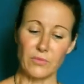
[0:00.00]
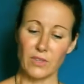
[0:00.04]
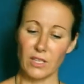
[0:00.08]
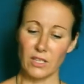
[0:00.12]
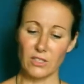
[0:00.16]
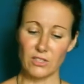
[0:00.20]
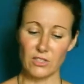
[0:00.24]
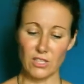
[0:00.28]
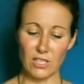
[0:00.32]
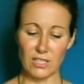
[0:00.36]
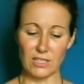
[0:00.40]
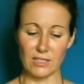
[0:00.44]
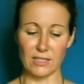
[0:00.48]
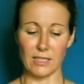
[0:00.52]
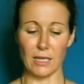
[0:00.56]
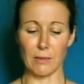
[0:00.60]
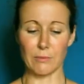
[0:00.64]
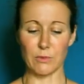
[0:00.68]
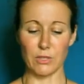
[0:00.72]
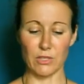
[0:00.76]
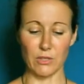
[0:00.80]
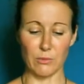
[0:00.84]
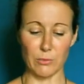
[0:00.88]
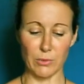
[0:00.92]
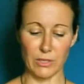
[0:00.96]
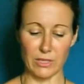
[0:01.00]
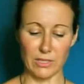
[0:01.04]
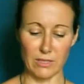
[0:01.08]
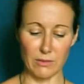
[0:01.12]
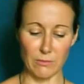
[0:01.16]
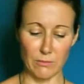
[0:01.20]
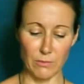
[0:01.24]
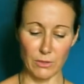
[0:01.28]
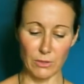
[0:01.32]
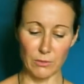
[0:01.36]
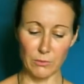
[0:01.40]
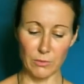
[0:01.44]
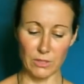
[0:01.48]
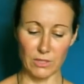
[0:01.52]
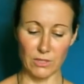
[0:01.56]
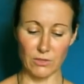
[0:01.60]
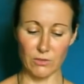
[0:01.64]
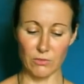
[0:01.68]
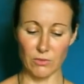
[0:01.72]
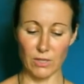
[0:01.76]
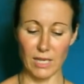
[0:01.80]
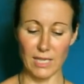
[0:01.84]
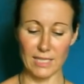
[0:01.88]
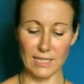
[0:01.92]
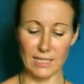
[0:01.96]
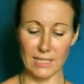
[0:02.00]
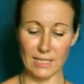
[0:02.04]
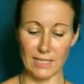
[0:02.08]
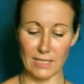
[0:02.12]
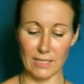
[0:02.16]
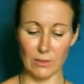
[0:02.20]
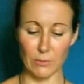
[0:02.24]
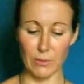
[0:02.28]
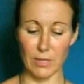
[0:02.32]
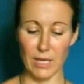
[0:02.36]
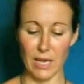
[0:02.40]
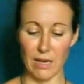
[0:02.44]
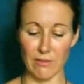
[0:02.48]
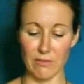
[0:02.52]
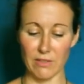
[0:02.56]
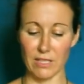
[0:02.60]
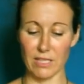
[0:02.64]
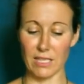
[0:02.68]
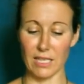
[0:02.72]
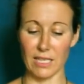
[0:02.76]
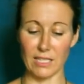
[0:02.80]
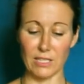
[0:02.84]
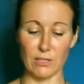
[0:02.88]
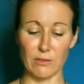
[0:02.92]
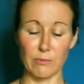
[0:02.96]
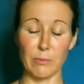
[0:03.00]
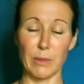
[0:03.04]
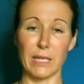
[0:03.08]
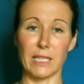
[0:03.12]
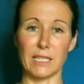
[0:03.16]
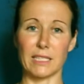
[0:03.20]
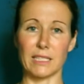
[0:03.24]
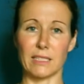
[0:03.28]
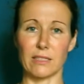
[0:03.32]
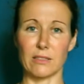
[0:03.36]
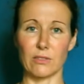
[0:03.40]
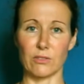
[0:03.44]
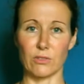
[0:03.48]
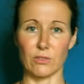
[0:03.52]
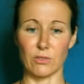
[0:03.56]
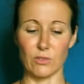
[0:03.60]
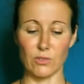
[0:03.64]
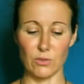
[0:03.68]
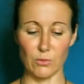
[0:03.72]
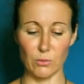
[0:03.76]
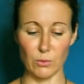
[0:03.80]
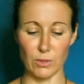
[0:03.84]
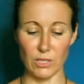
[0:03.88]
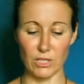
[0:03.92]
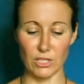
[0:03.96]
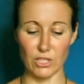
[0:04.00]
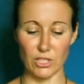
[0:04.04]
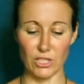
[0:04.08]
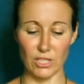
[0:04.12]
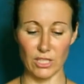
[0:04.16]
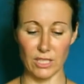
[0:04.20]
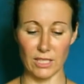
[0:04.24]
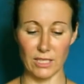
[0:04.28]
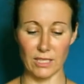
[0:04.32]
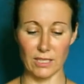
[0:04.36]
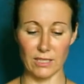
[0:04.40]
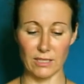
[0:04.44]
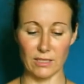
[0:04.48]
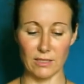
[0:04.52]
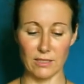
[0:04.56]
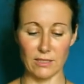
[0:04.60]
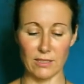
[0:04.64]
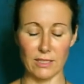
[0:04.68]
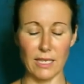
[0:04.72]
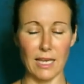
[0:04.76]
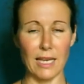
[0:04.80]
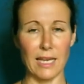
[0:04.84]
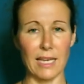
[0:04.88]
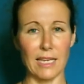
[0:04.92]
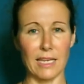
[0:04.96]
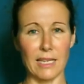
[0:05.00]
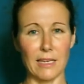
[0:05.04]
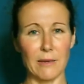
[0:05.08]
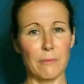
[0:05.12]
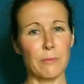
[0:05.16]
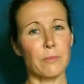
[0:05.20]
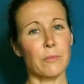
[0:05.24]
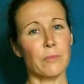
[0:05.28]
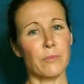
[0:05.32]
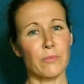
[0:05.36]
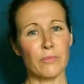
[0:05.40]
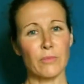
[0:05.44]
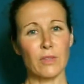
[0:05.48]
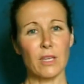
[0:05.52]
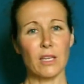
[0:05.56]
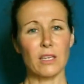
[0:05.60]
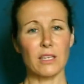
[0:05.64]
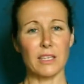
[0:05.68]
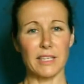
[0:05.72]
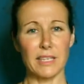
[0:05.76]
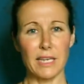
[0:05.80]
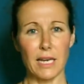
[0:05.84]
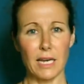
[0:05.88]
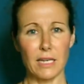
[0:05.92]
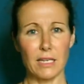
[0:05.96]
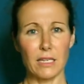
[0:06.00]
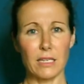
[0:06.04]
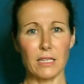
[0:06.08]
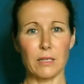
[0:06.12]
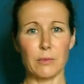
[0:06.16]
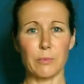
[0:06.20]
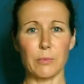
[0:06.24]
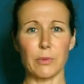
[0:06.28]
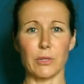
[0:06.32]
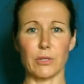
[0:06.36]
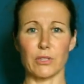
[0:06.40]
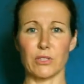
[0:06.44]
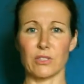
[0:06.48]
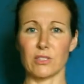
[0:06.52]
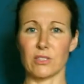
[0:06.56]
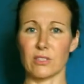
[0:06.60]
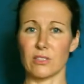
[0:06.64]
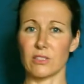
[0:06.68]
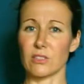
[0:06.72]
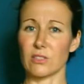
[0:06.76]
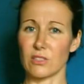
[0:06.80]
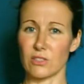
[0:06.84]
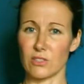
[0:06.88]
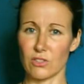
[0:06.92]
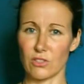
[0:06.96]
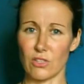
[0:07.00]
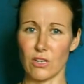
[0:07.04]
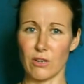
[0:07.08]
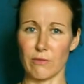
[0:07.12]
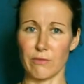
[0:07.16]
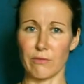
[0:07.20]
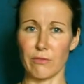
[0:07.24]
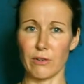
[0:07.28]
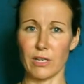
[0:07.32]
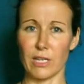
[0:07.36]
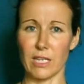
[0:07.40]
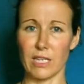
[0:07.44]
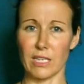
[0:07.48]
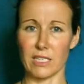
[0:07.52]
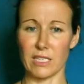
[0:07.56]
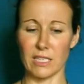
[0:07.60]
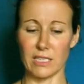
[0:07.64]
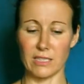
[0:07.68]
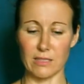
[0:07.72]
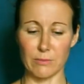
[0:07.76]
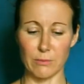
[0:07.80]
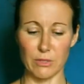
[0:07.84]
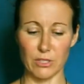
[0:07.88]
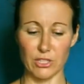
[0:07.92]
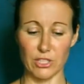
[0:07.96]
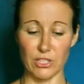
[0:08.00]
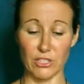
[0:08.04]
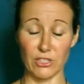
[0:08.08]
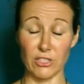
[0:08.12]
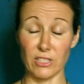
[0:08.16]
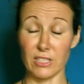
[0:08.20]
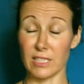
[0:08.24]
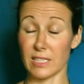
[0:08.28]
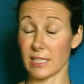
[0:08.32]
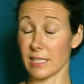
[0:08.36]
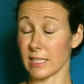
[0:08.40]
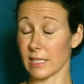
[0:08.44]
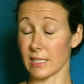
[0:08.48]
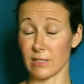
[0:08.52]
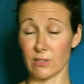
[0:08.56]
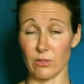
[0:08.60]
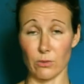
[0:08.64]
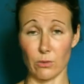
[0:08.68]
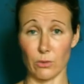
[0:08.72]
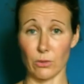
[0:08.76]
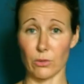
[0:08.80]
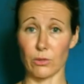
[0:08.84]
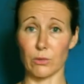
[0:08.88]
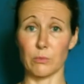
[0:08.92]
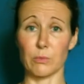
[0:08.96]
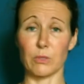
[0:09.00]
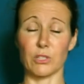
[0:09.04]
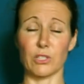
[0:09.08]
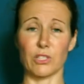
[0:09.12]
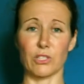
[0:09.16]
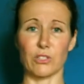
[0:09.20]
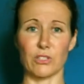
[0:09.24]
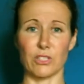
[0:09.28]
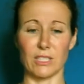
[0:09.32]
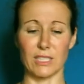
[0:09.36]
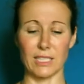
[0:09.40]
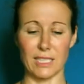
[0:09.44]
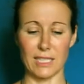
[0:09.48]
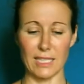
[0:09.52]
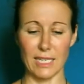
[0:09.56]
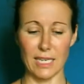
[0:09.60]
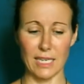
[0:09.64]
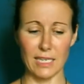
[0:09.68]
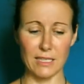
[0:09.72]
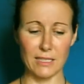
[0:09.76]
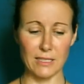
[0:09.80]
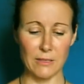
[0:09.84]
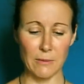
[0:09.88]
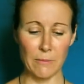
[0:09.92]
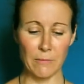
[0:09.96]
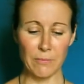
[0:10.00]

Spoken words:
So let's come to the present moment. Right here we have the Knight of Pentacles, which is a younger person who's not fully in his maturity, his or her maturity yet,